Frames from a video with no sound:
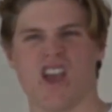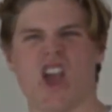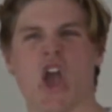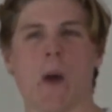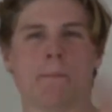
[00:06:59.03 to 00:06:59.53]

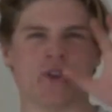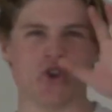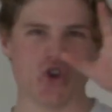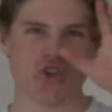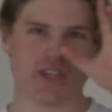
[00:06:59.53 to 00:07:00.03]

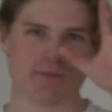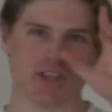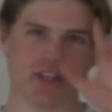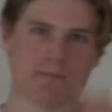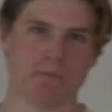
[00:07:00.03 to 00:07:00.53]
Abuse him to
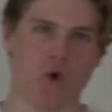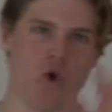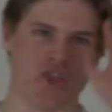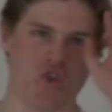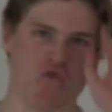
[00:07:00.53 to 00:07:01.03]
the Moor in
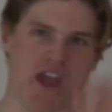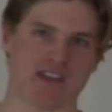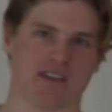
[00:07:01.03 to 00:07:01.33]
the rank